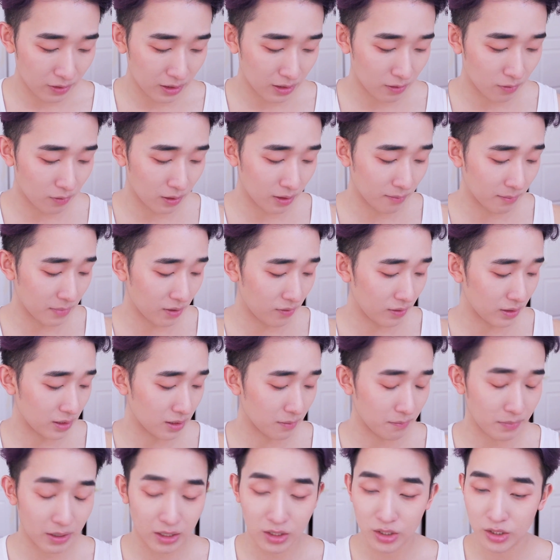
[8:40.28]
one of my
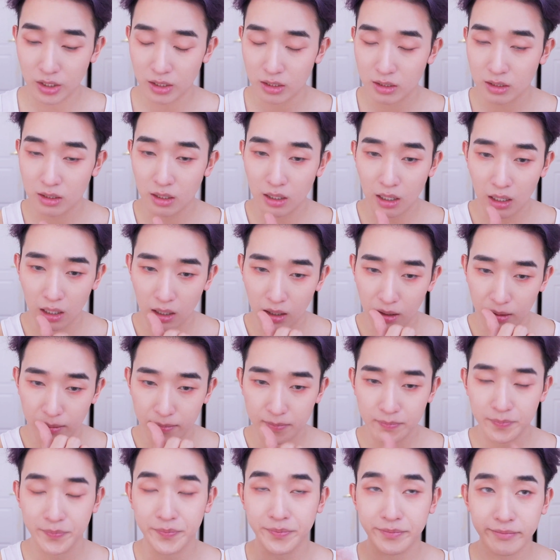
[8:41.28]
recent pictures. I
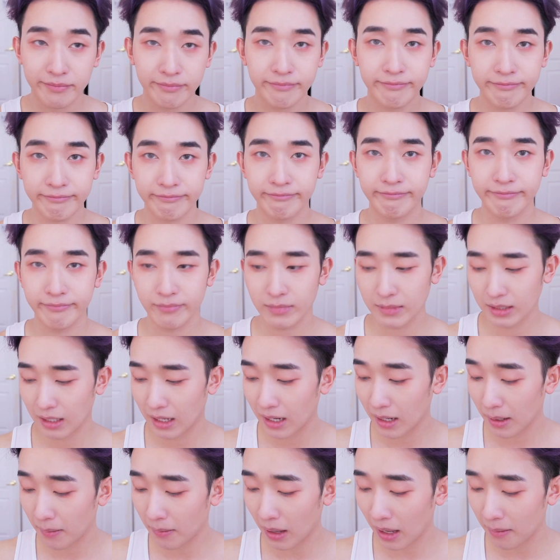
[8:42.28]

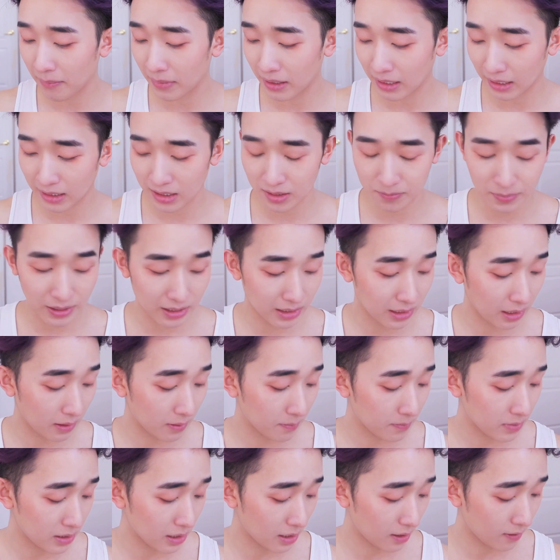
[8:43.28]
mean, expressing
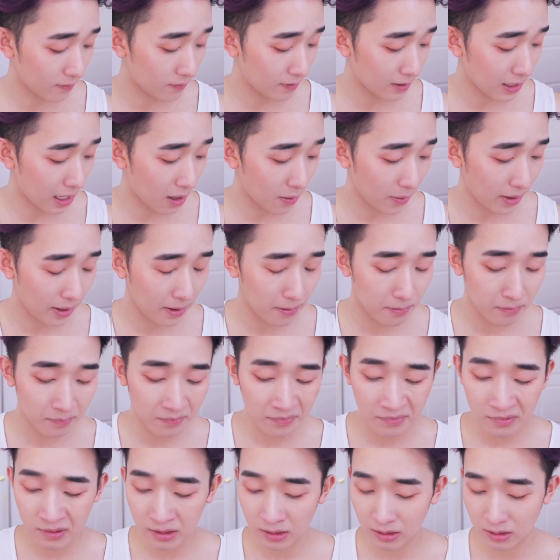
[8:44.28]
themselves that way.
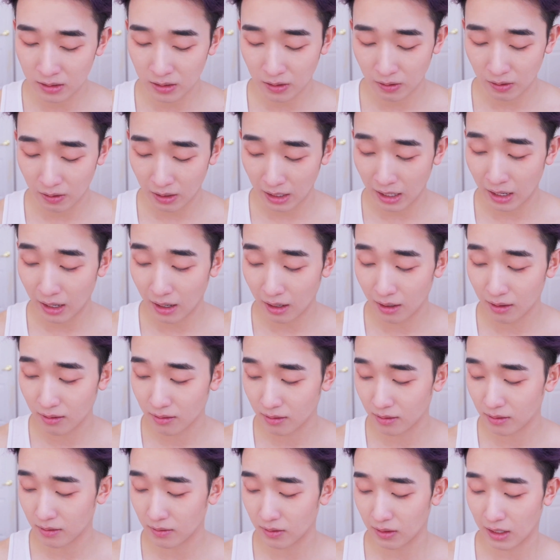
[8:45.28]
So
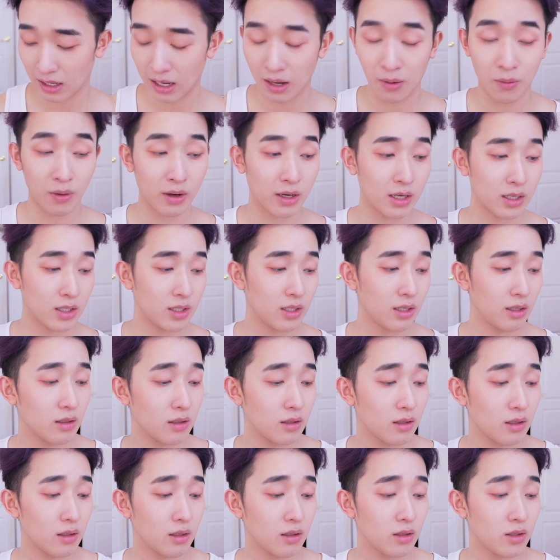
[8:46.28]
I wanted
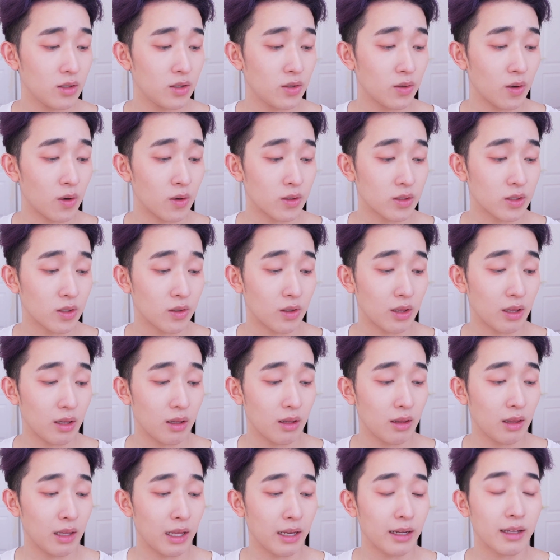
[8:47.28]
to also
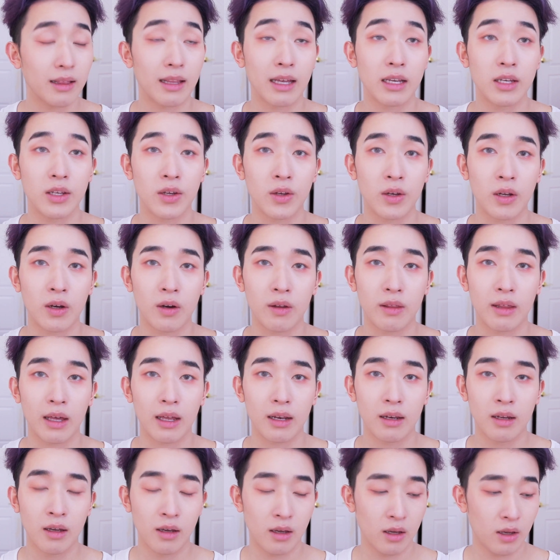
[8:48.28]
like let you know that
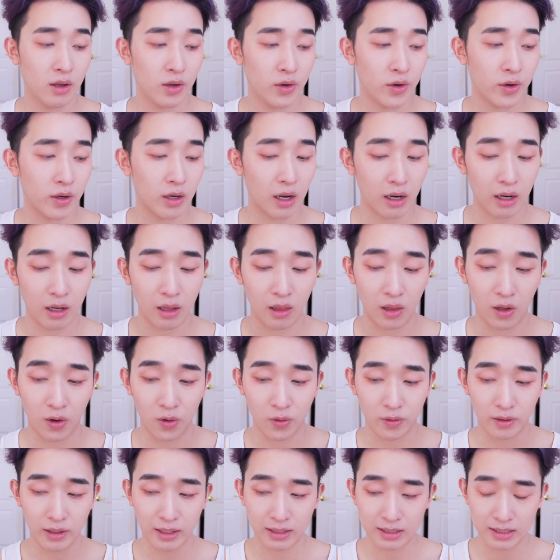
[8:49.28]
you're not
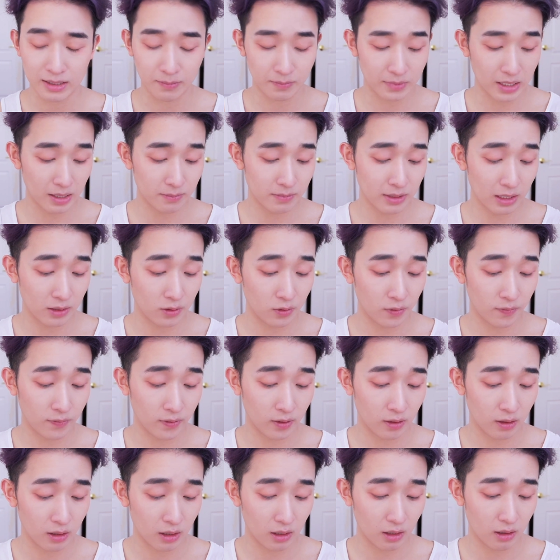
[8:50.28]
alone. And sometimes I do
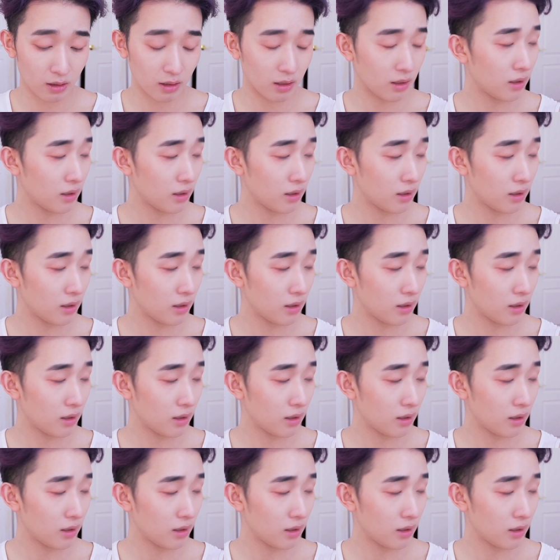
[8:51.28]
feel